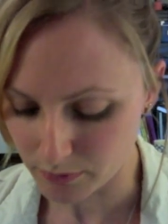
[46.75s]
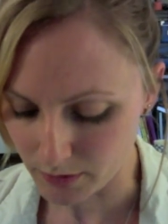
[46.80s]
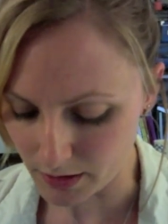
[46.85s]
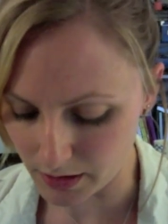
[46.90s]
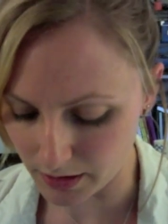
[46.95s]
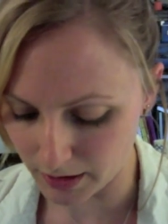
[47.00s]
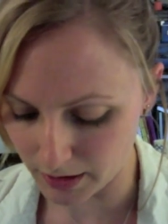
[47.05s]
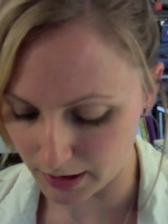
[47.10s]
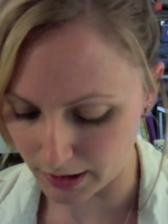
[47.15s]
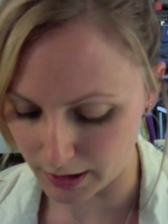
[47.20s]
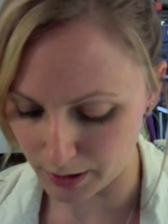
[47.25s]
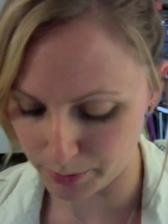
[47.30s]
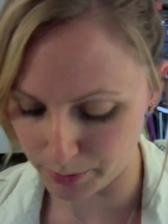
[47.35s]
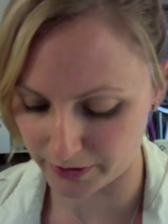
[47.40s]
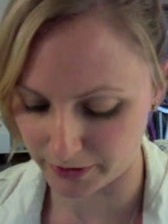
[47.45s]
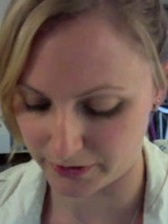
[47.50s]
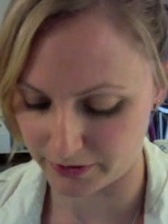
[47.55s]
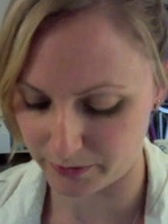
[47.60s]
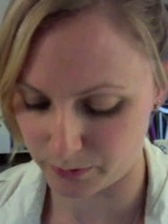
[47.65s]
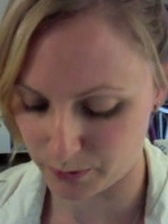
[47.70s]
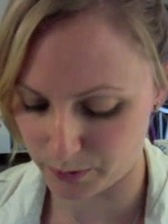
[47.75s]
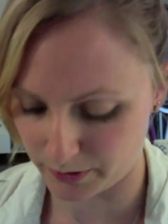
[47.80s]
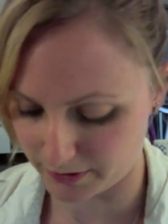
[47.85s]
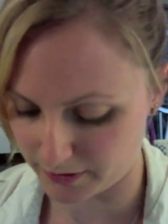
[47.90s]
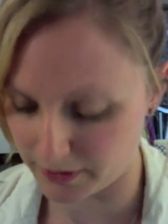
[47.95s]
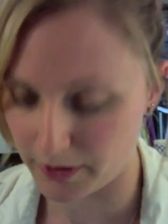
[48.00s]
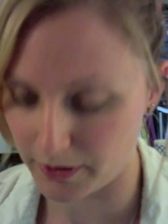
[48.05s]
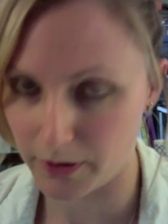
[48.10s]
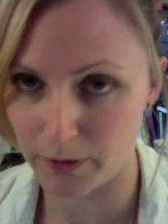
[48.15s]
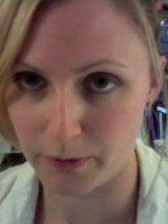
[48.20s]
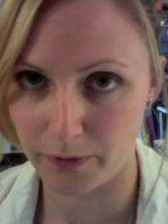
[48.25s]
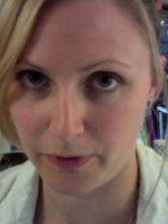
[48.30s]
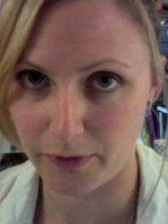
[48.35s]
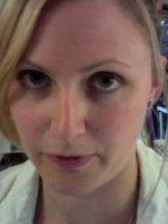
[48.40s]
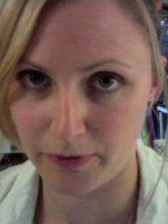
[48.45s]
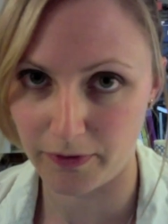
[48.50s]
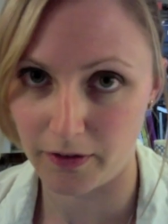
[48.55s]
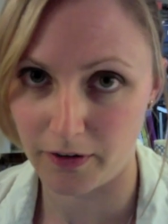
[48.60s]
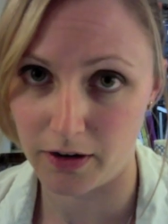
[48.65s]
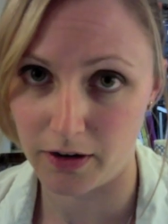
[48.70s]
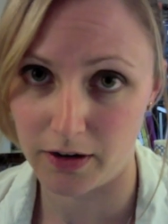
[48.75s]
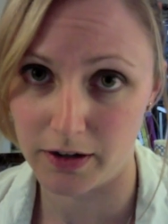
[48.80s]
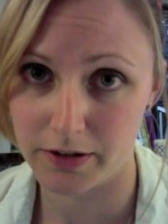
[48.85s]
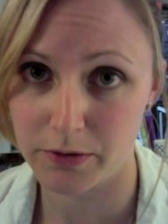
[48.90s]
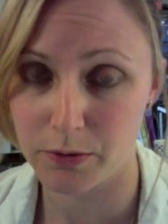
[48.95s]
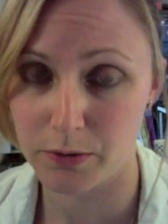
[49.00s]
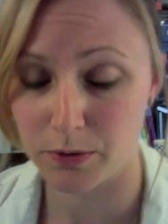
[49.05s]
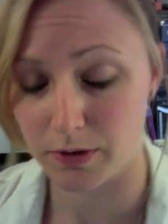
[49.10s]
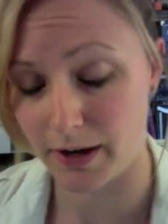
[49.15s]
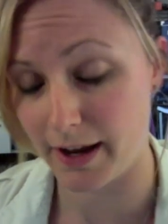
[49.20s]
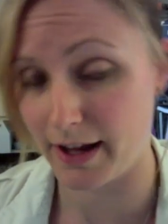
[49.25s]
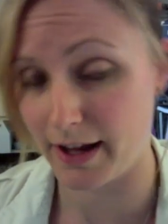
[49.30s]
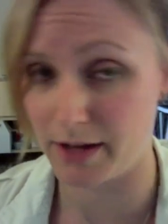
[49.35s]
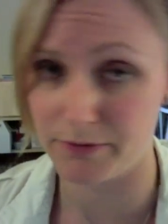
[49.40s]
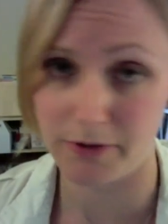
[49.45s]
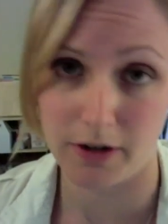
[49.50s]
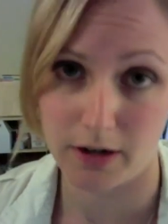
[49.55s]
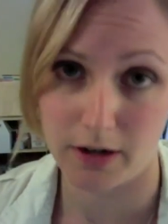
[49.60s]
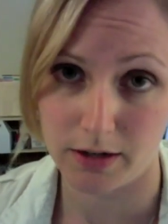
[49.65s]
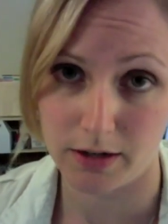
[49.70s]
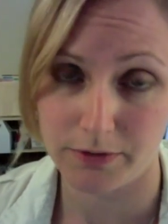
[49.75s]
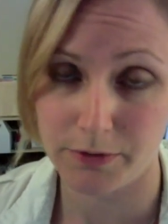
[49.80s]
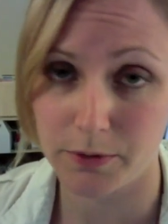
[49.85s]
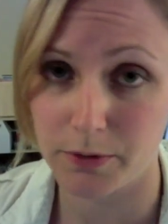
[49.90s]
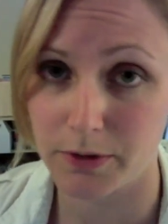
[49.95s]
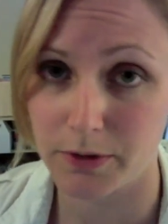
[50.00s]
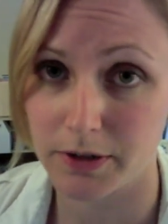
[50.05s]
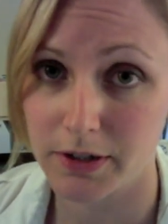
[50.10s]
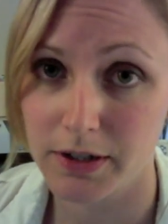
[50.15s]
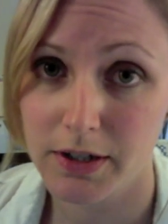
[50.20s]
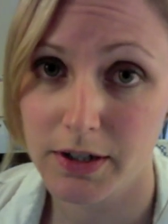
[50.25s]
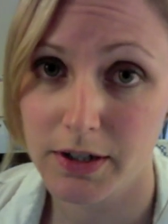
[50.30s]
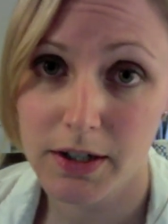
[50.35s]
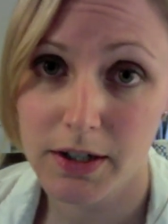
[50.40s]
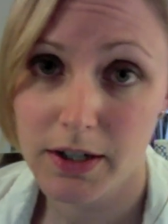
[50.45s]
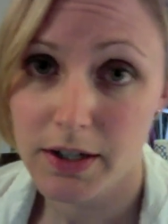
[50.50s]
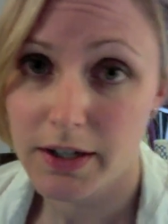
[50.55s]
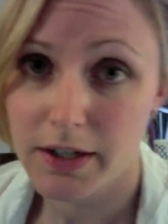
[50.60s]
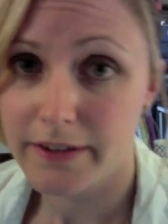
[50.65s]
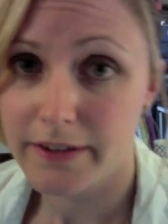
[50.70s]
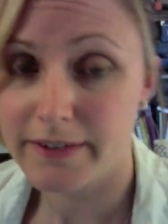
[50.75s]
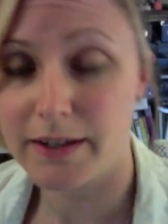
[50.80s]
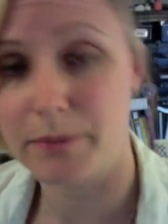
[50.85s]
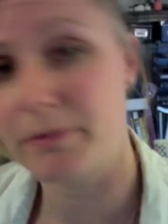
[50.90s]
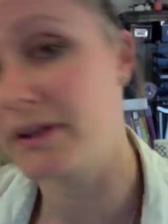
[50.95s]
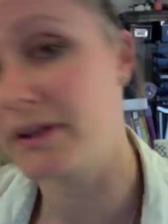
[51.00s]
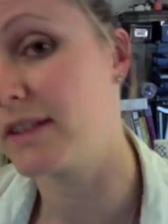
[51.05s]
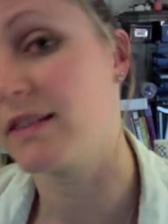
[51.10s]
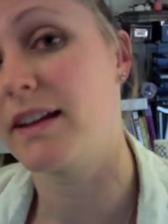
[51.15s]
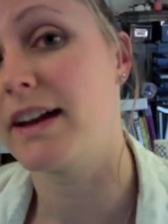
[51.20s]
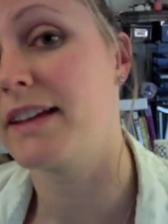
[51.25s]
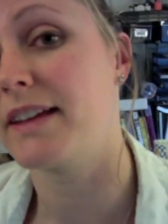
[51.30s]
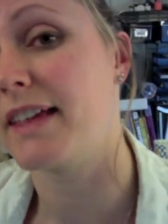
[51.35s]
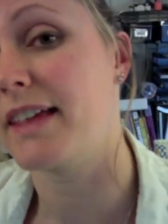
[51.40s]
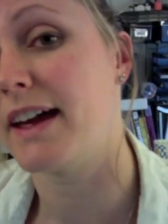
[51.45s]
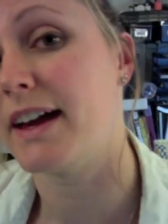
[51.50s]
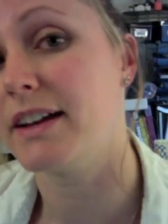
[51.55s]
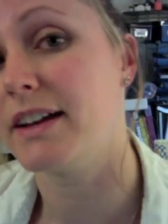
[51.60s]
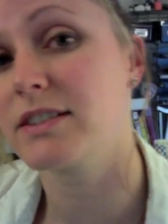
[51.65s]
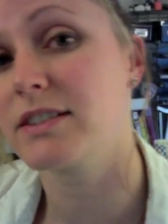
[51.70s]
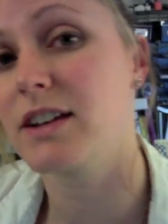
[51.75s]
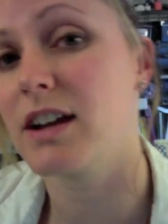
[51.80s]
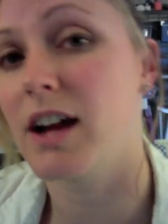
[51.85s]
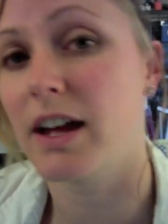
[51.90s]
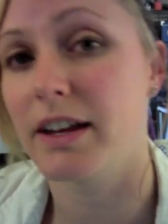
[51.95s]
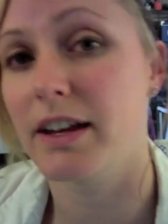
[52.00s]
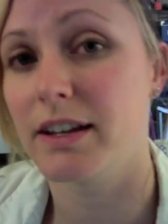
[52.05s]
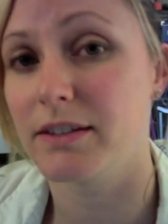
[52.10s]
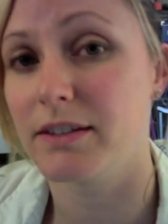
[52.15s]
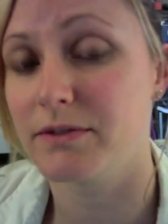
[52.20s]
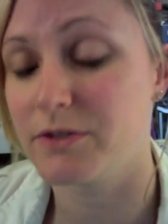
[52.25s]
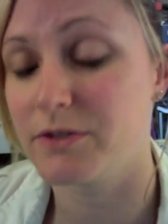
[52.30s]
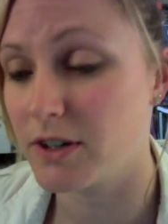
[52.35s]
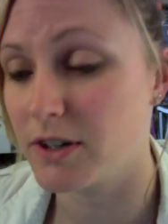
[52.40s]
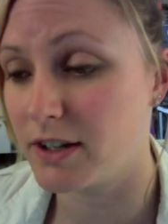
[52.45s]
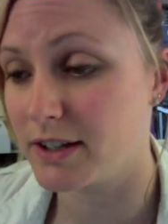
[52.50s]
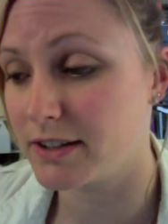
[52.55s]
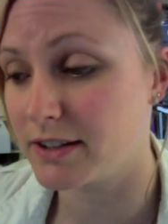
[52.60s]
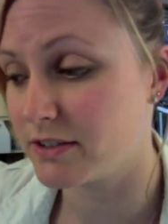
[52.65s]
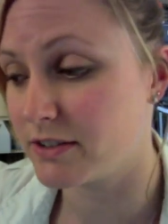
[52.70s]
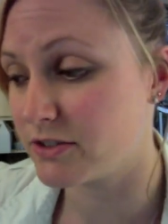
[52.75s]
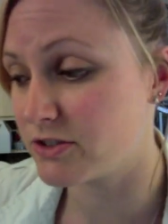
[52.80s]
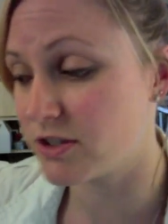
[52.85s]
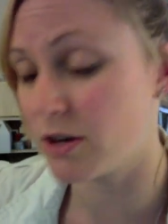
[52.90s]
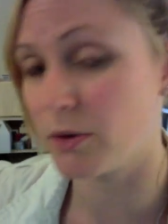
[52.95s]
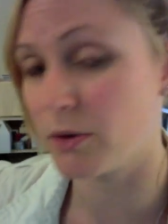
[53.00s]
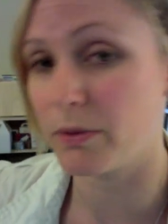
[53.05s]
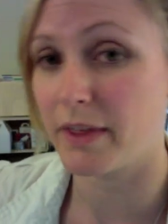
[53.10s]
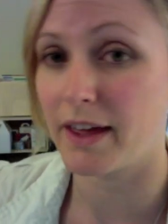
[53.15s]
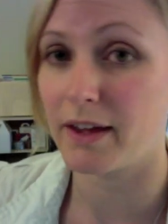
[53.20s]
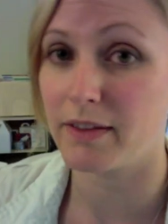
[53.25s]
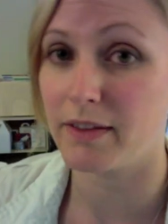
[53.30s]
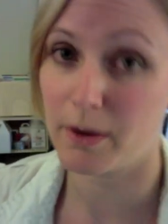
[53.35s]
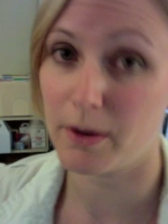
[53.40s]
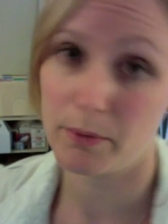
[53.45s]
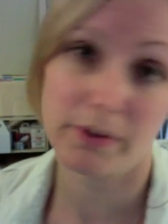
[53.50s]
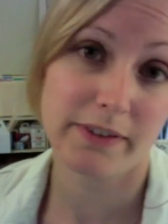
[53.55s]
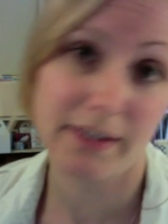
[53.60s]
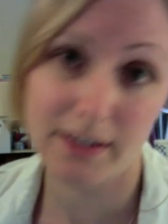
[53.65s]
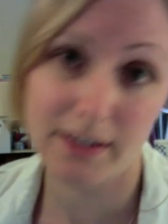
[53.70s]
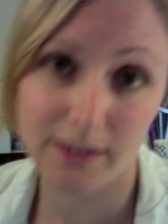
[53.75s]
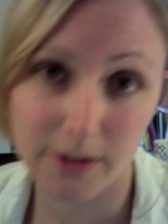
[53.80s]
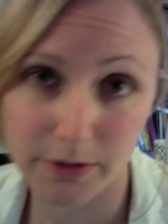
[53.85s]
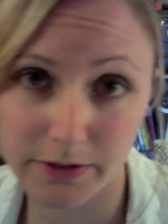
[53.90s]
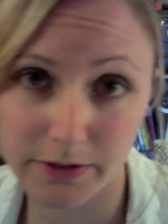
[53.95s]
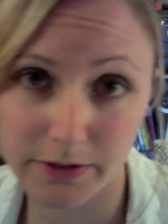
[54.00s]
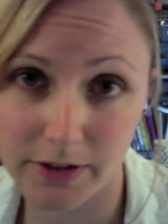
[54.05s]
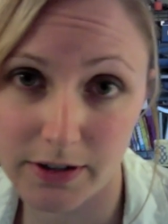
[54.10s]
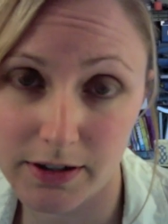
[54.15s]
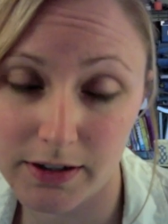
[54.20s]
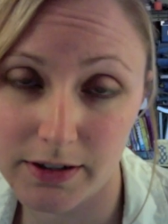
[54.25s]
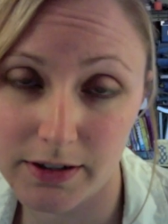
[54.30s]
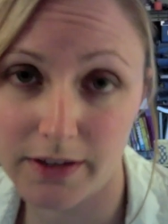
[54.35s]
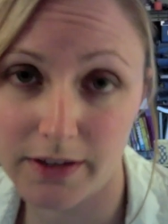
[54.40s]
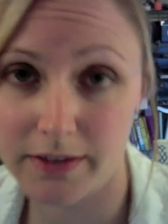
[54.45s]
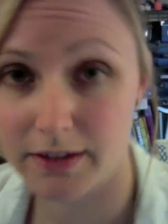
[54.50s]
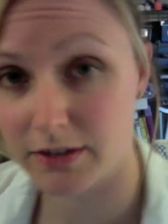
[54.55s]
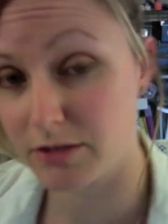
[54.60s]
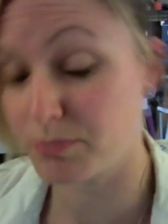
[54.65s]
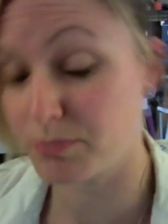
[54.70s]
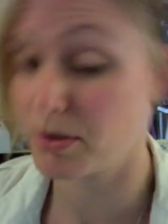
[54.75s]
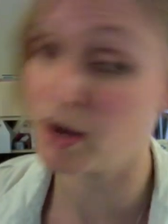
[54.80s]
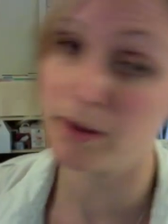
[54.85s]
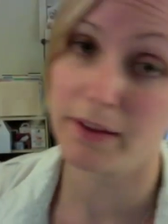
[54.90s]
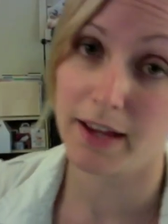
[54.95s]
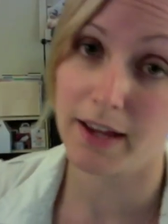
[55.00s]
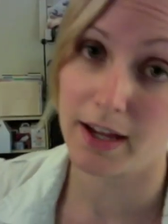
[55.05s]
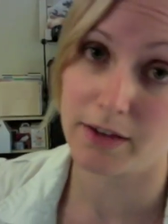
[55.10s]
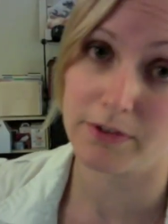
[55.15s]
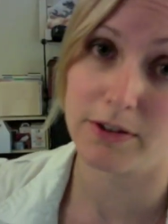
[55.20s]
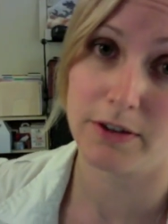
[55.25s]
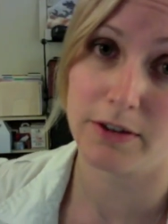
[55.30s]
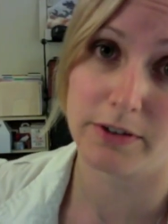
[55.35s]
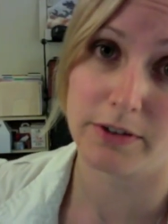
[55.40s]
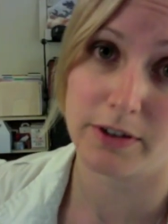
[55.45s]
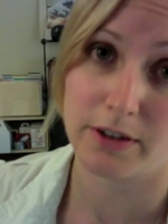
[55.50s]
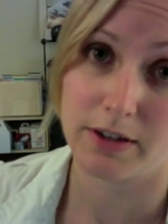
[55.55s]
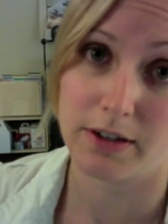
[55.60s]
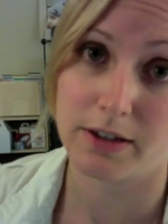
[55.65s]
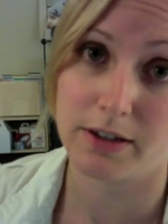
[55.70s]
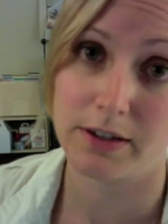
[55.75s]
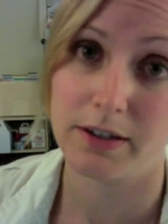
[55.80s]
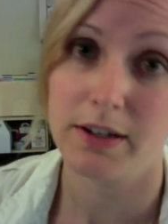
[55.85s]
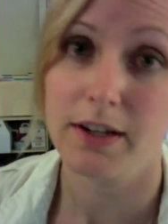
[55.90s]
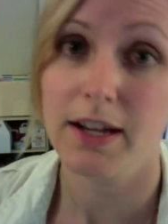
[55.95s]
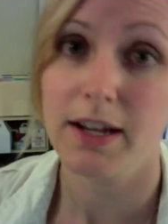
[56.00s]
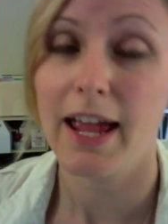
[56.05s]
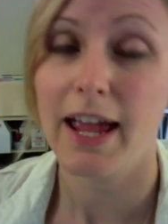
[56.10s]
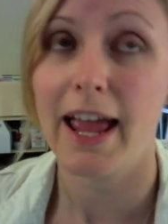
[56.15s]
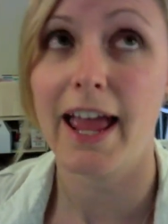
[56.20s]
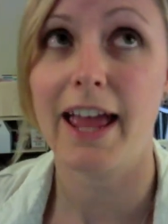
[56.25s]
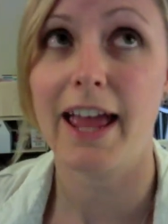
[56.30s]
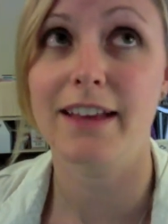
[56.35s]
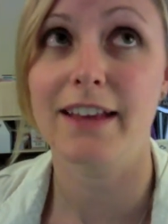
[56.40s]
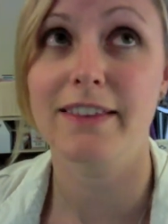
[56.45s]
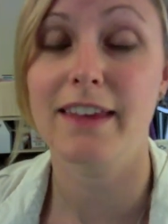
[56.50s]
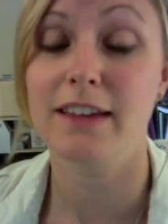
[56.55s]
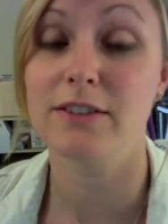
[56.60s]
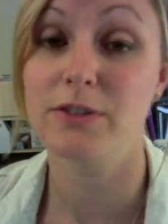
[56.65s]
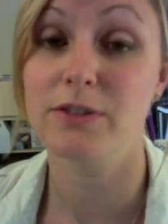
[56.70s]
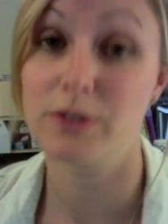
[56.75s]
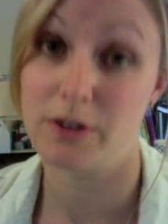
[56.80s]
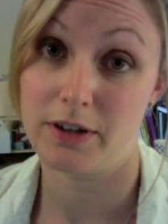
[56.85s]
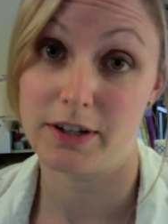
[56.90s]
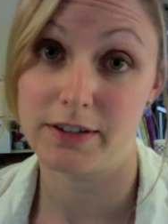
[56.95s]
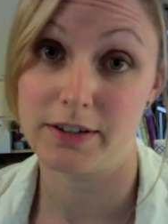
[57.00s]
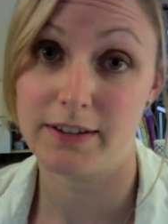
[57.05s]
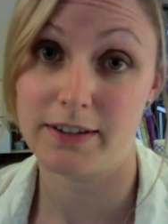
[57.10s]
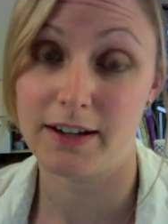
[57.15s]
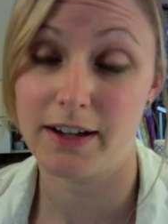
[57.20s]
a person with clothes on or half off or something like that, kind of trying to show that they once had clothes on, they should probably have clothes on, and they do not.